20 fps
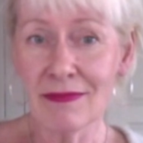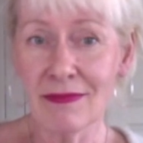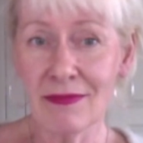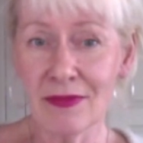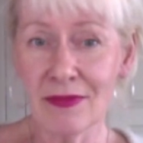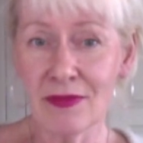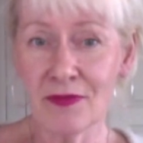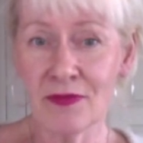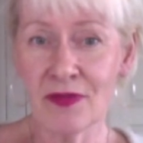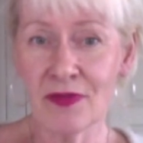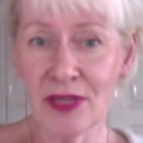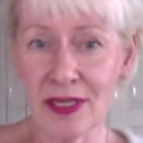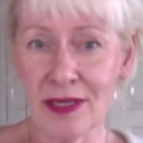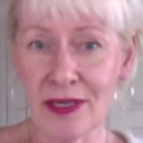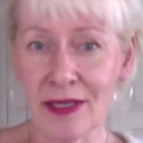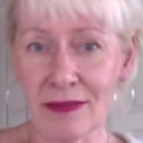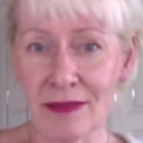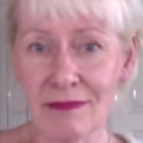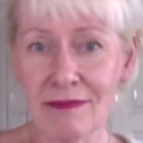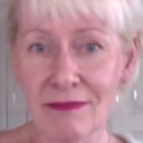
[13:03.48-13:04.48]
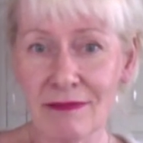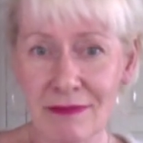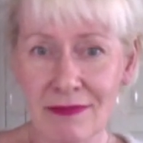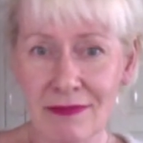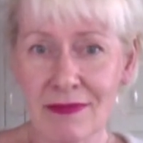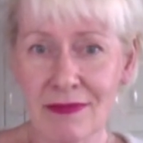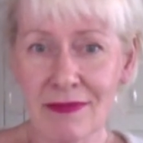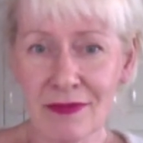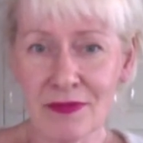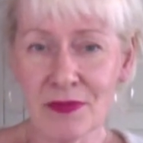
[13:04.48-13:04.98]
really
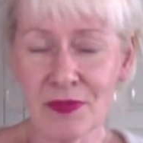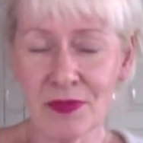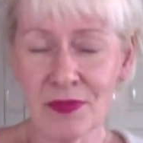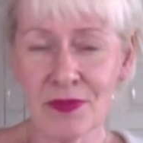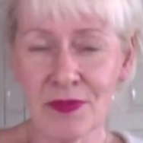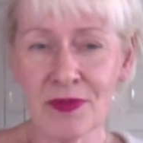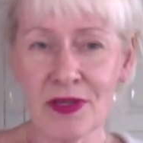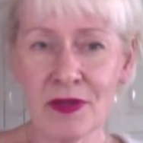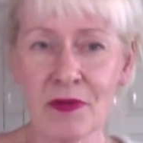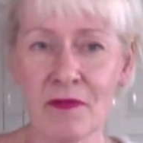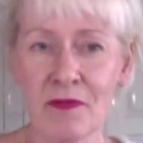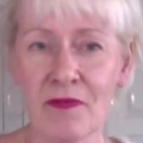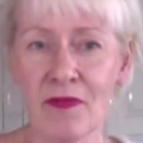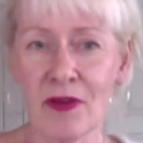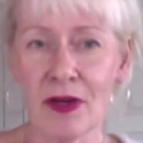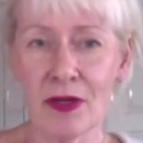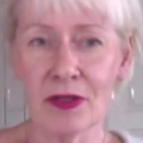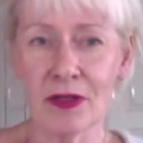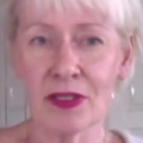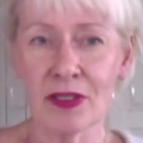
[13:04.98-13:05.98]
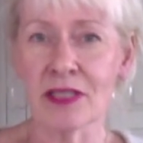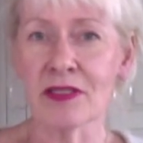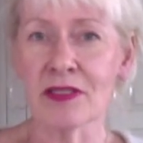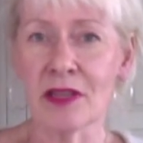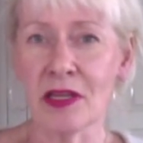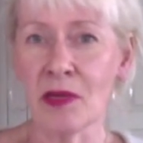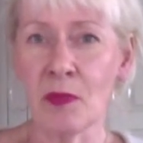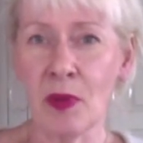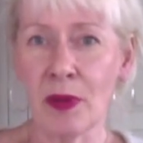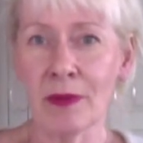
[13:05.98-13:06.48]
kind of
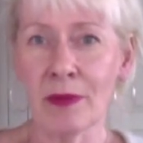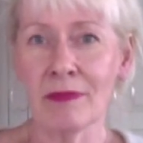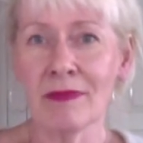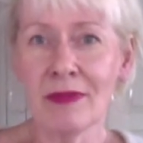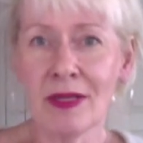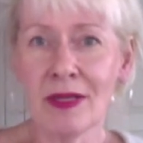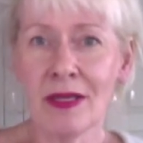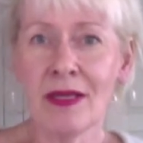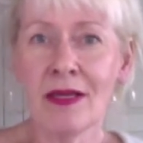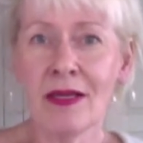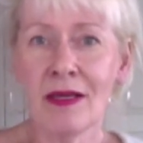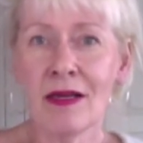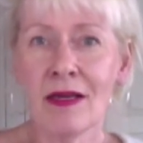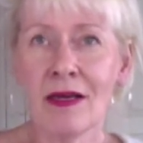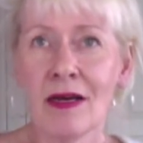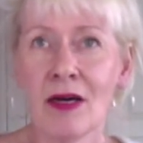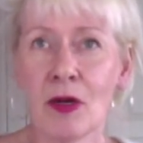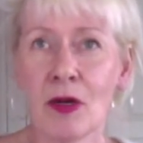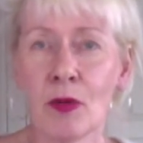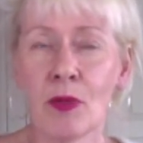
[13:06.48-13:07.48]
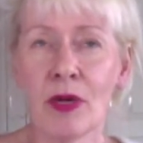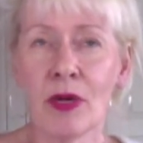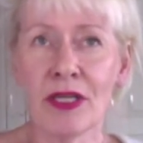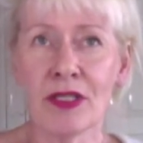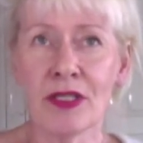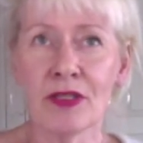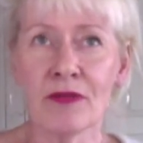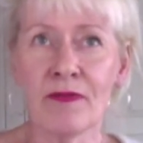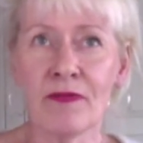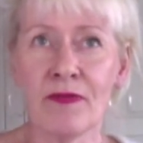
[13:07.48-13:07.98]
sustainable ways
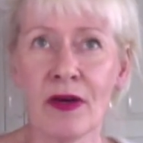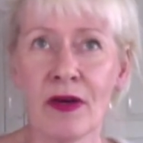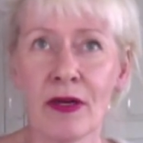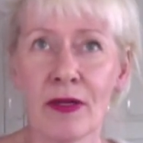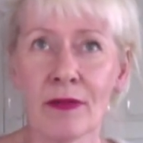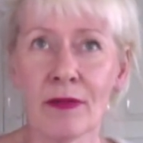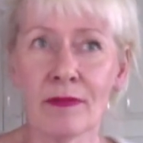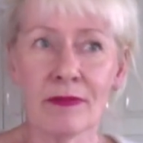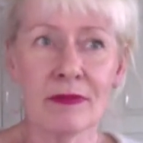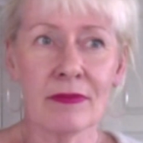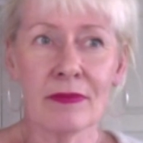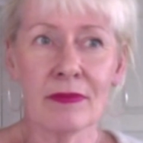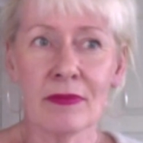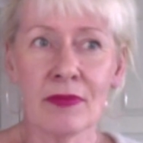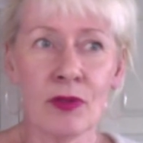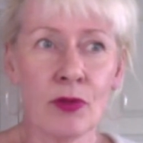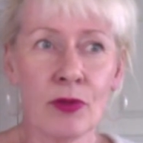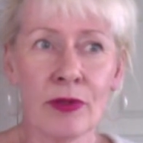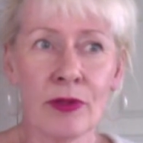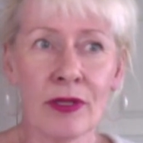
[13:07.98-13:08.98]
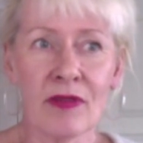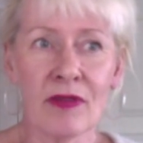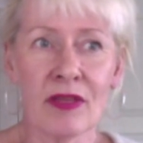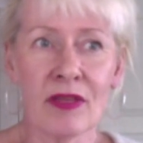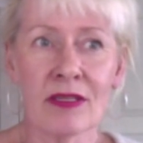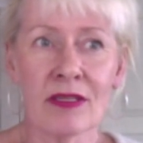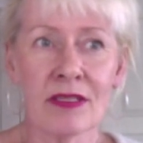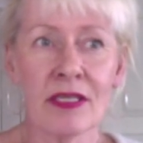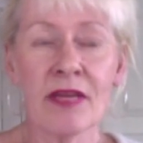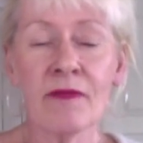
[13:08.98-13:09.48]
of doing
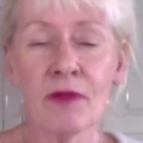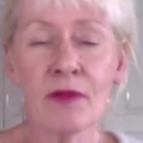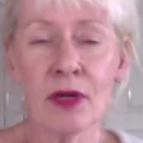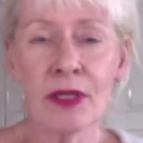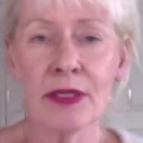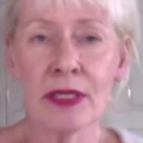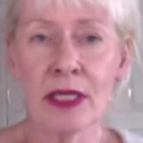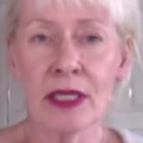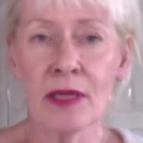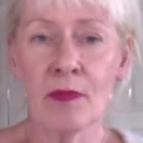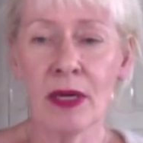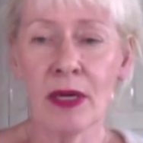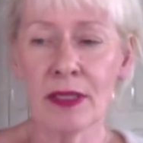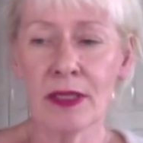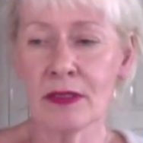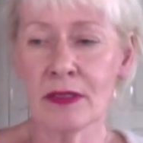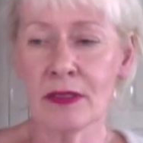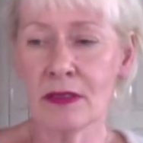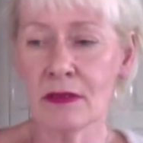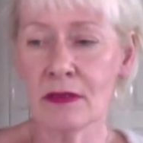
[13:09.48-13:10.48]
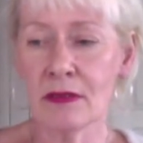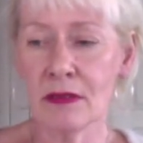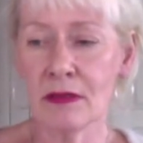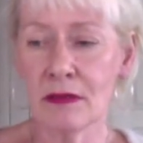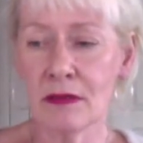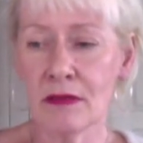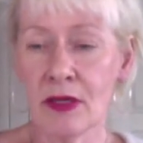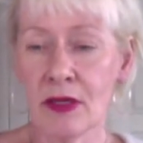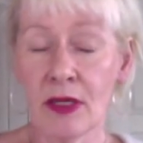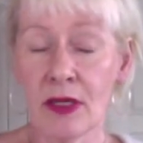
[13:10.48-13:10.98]
things differently. But
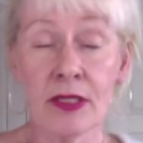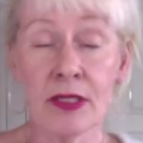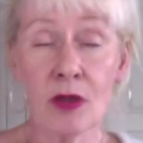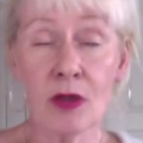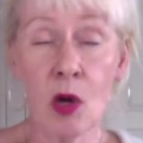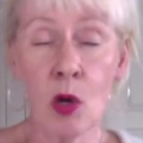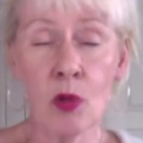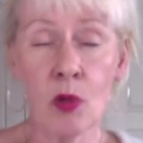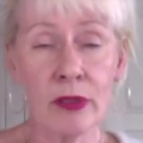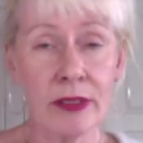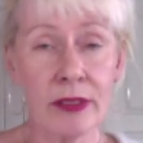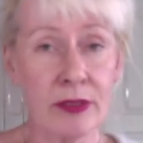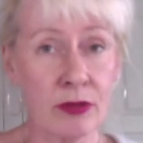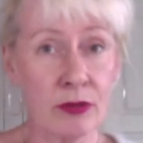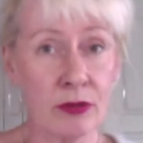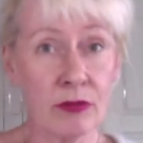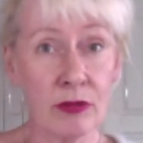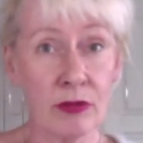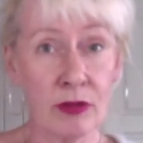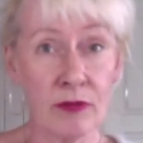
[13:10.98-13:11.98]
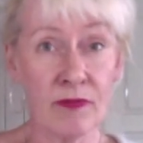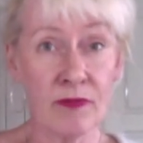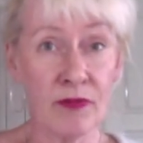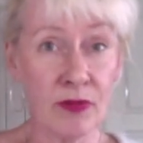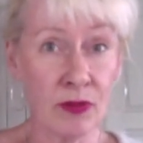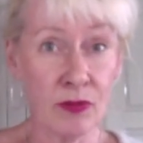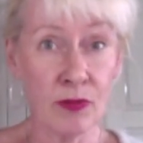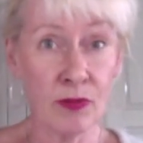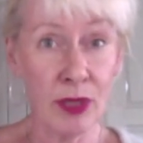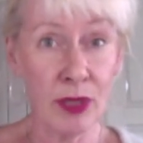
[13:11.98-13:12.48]
it only took a
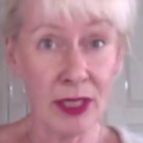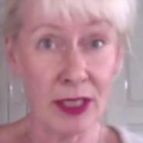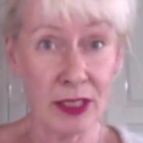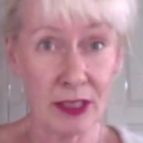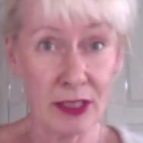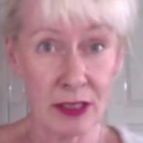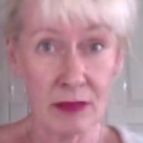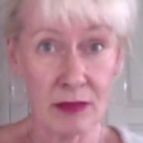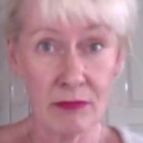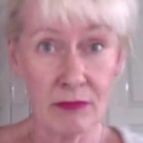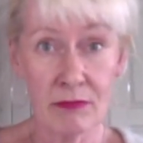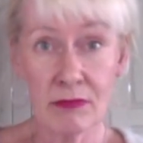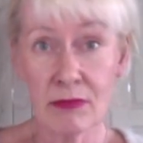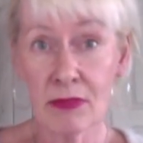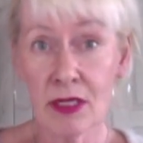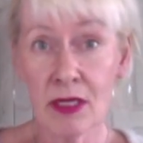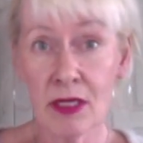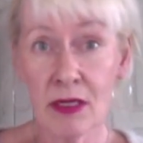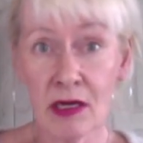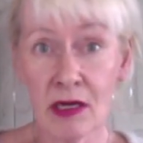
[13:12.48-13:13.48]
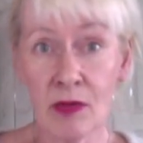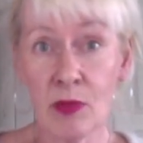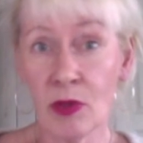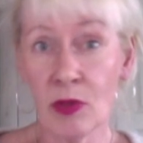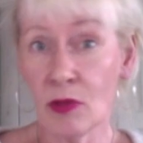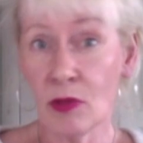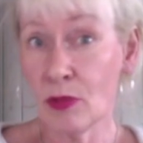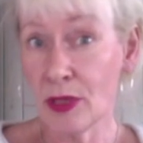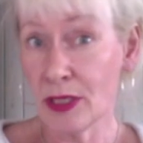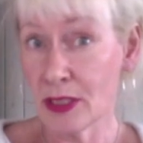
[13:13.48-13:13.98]
few weeks, couple
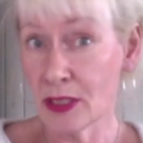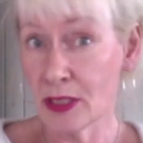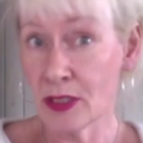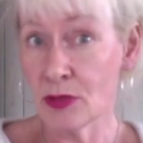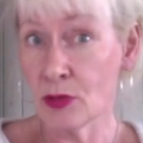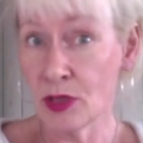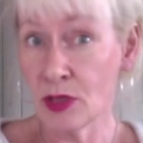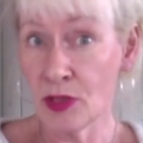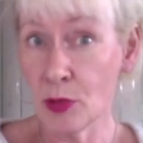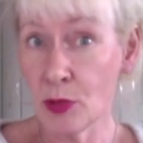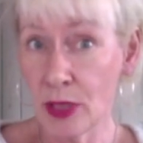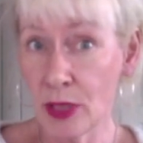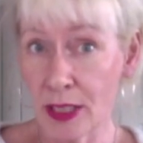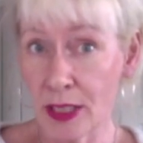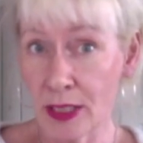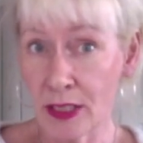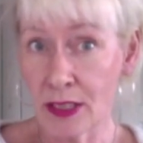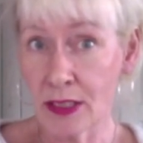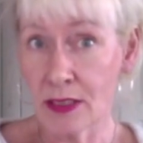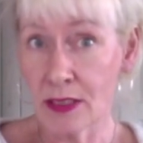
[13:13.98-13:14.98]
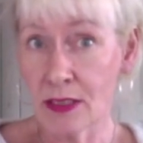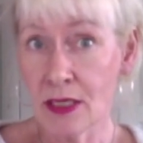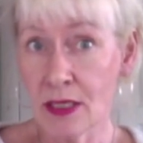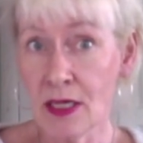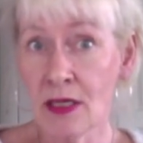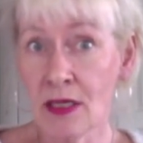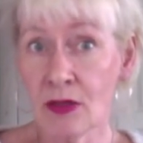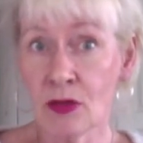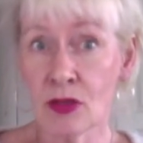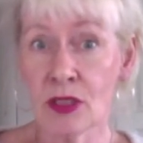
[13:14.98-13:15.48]
of weeks, 3 weeks,
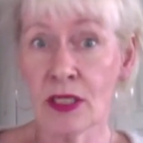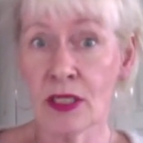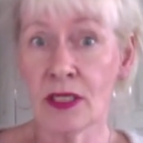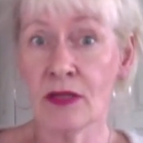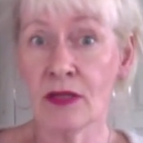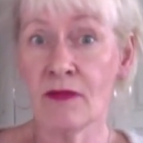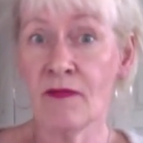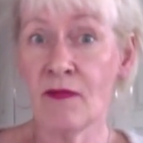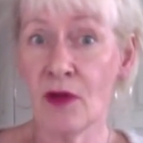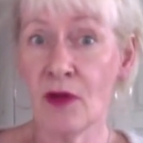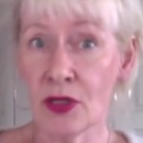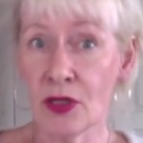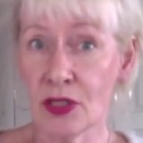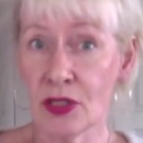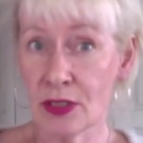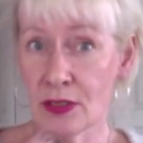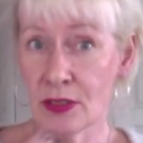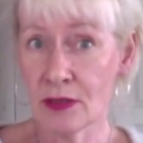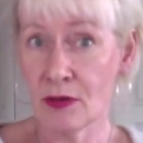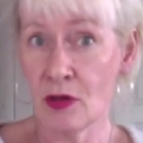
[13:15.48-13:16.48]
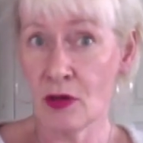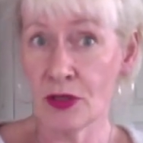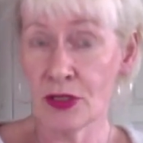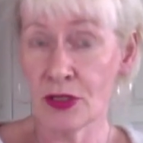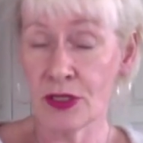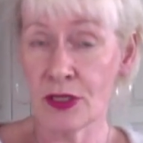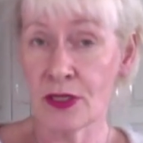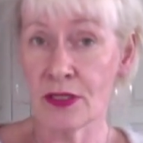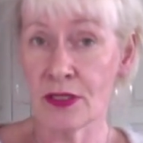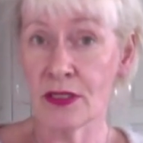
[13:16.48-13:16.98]
to see the first
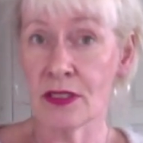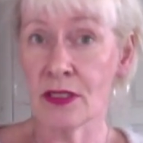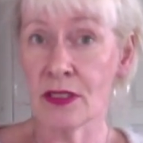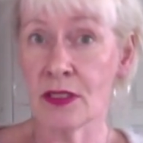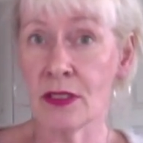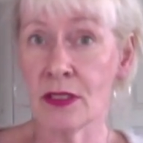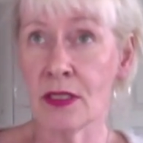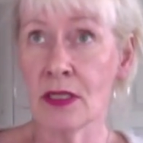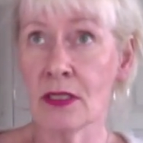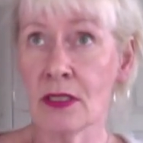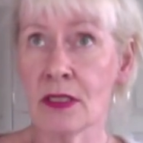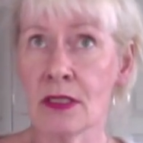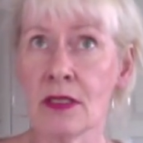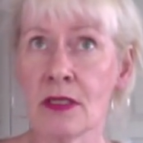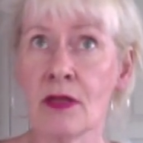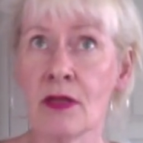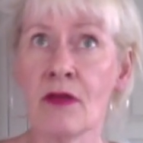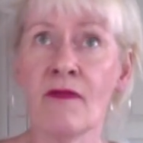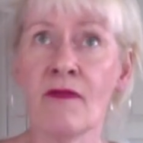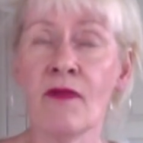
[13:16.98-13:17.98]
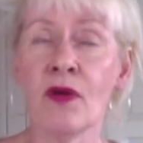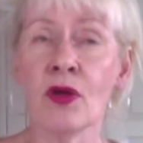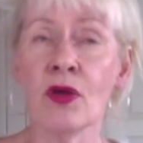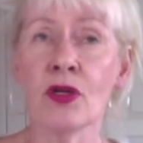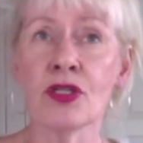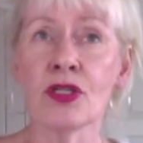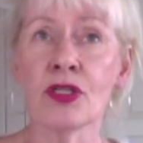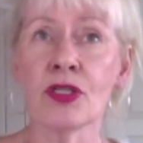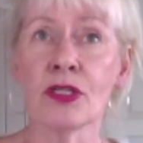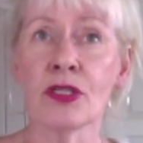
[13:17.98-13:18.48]
concert, the
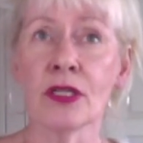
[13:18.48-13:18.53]
first